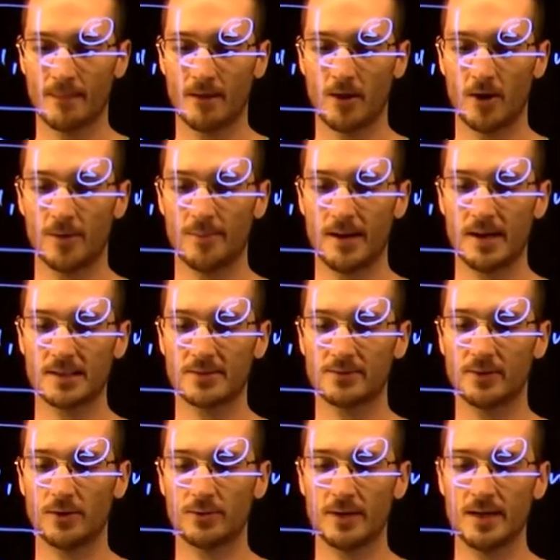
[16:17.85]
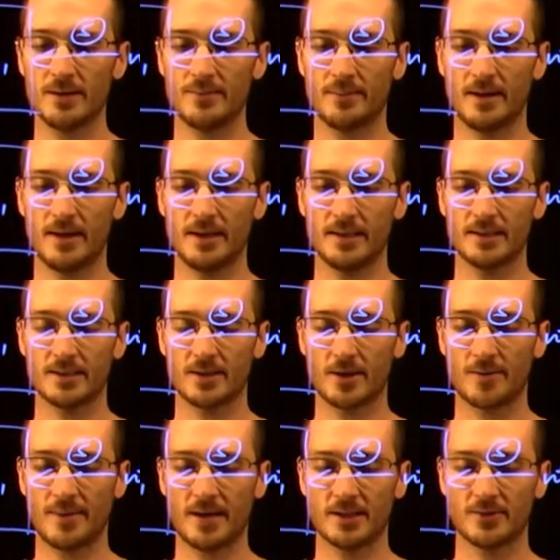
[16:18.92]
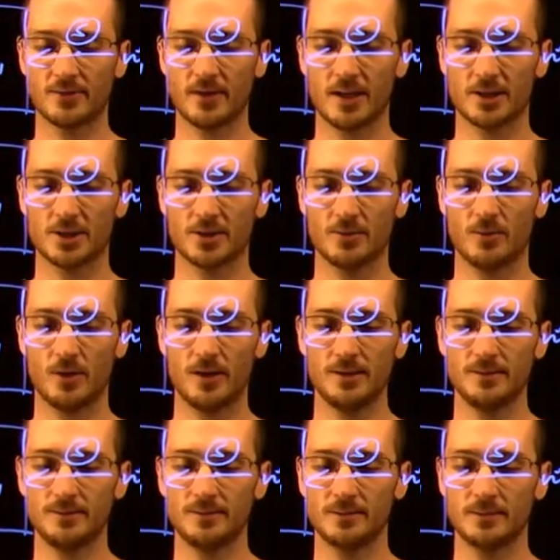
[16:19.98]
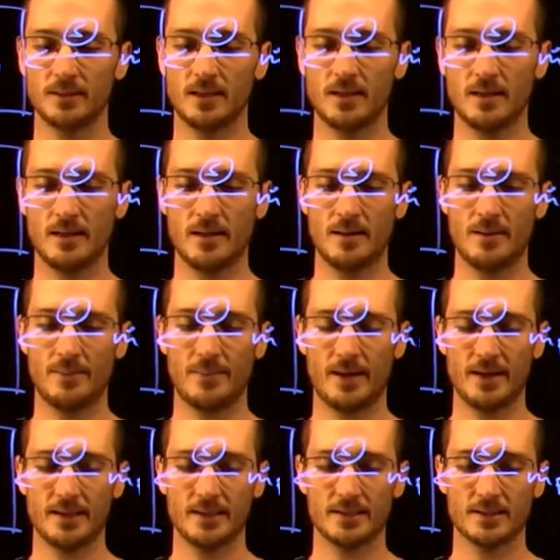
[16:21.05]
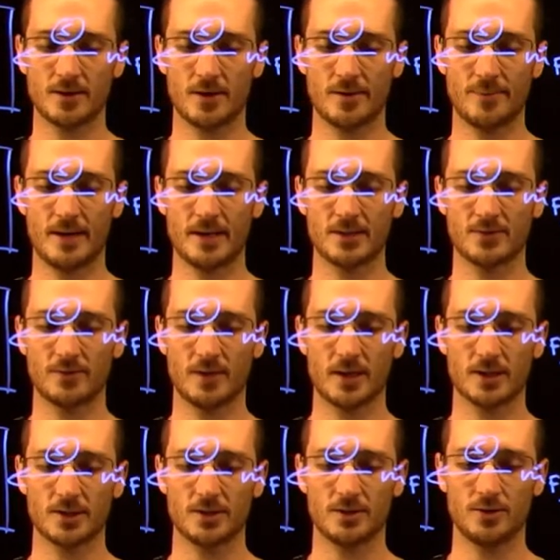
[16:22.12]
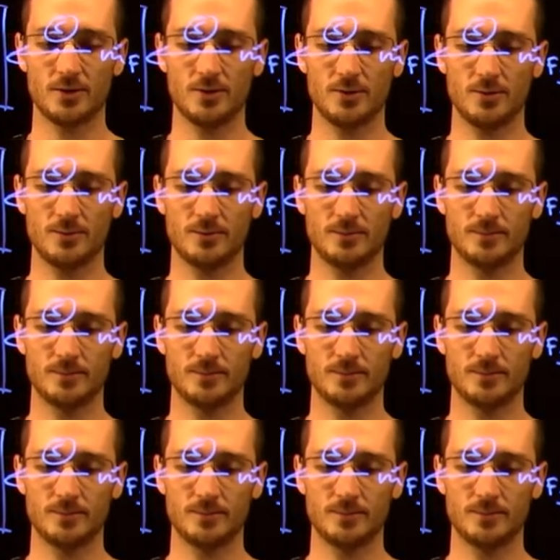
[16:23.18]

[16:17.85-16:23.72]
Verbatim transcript: our mass flow rate minus our mass fraction 1 minus our mass fraction 2